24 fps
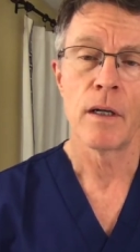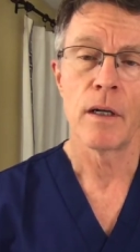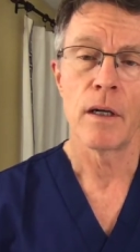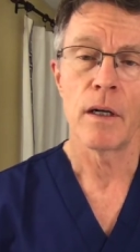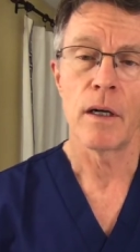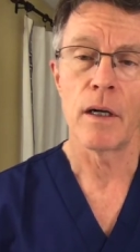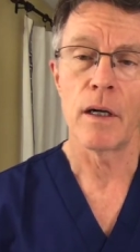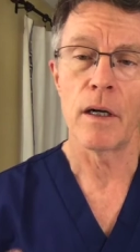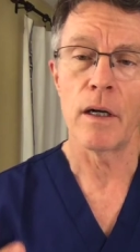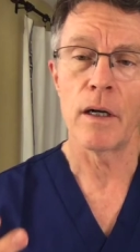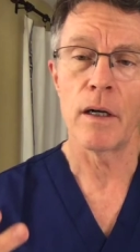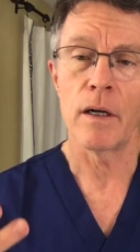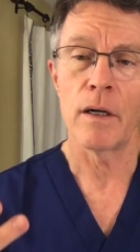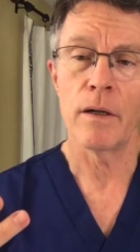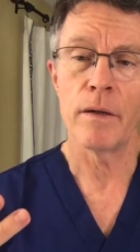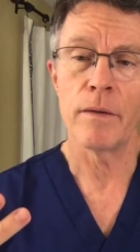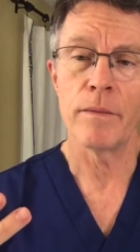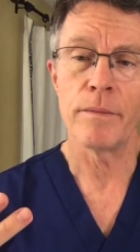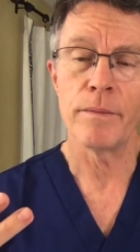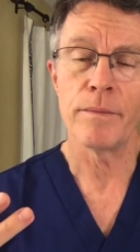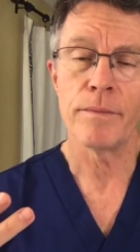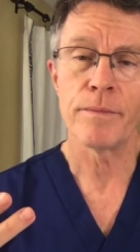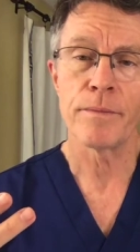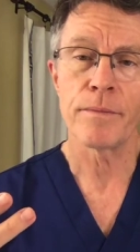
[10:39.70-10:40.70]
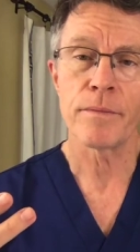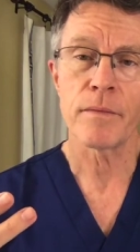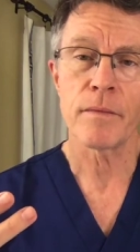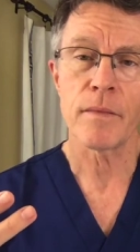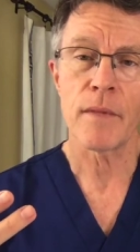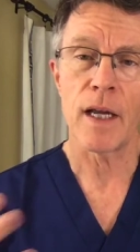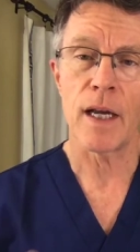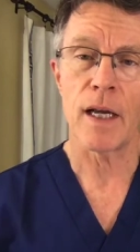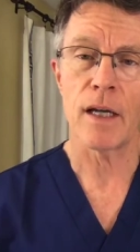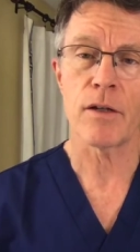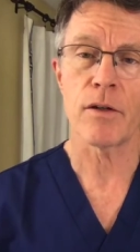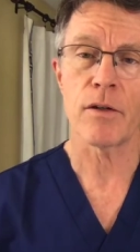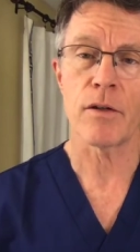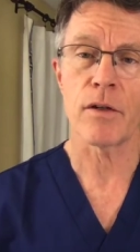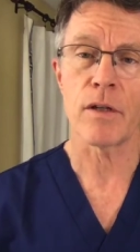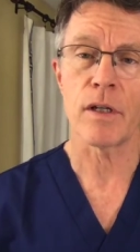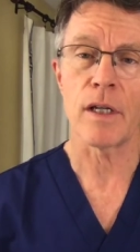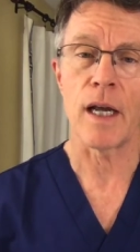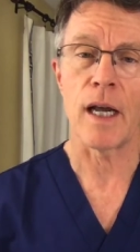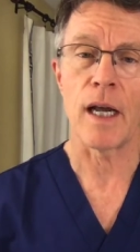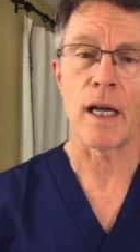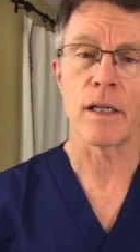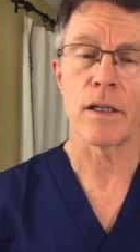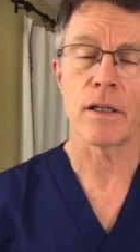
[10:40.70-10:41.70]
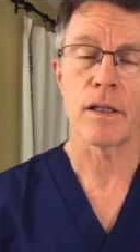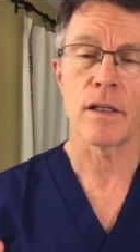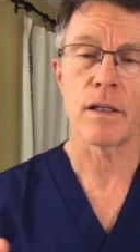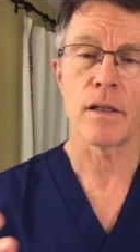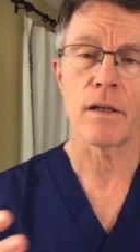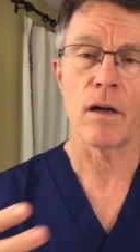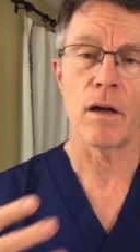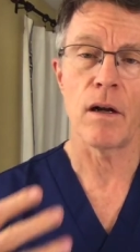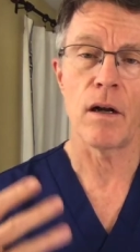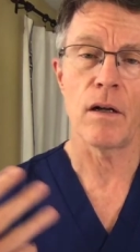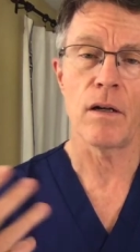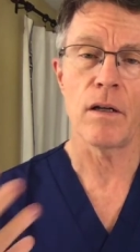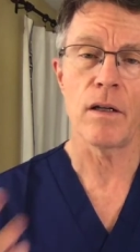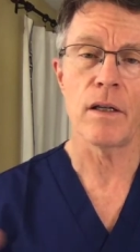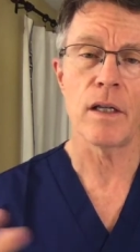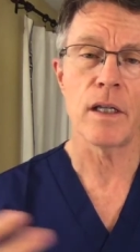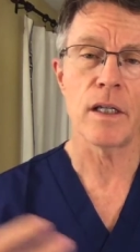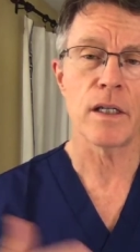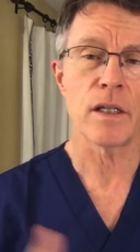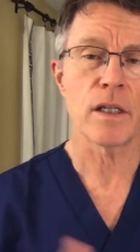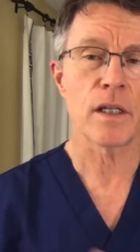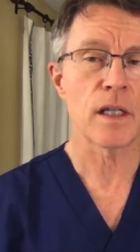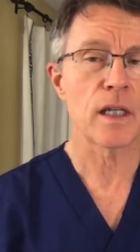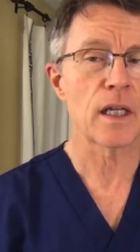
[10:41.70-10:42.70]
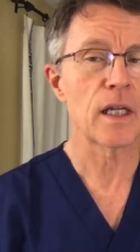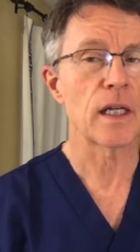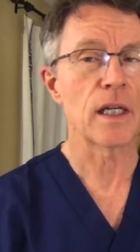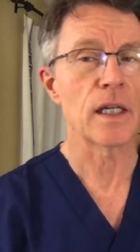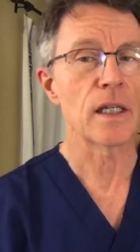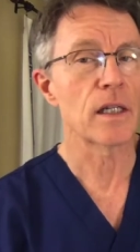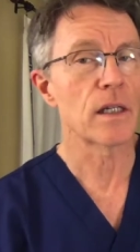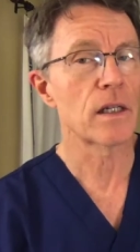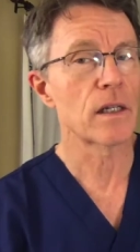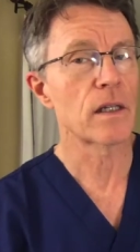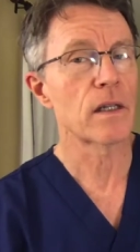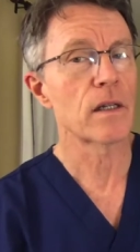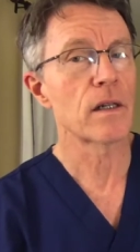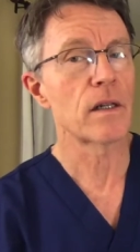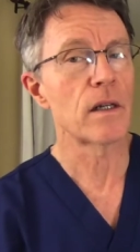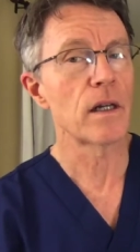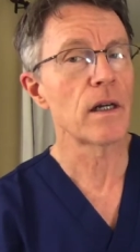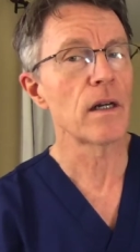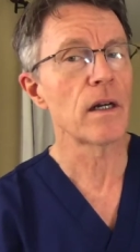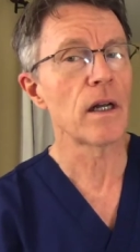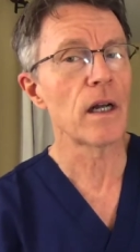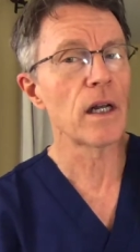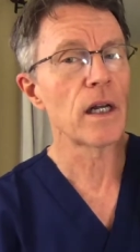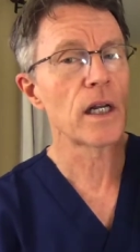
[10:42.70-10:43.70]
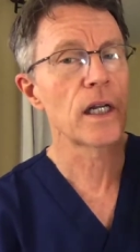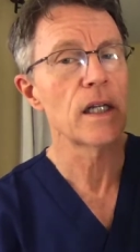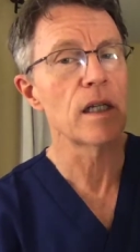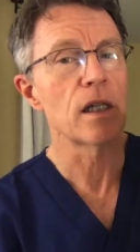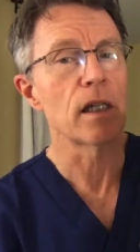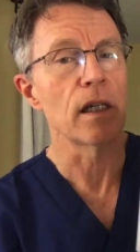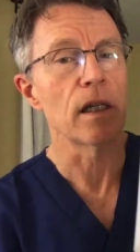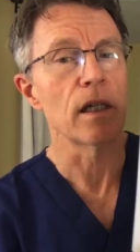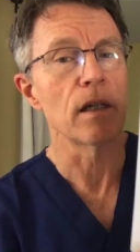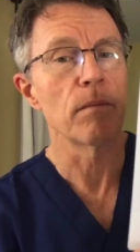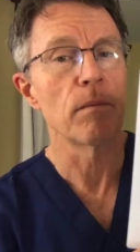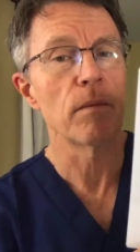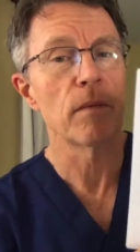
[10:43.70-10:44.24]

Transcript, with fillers: Um, exercise, all of these things, they're not easy.